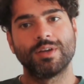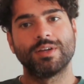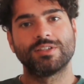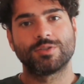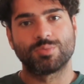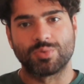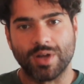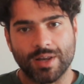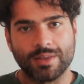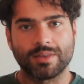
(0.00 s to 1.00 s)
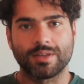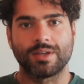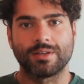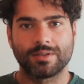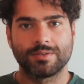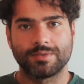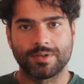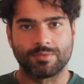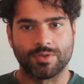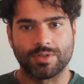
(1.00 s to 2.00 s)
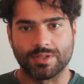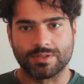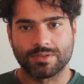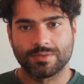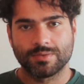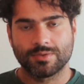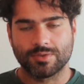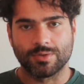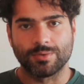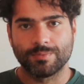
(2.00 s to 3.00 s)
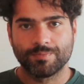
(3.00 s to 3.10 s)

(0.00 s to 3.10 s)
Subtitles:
spreading that around us. So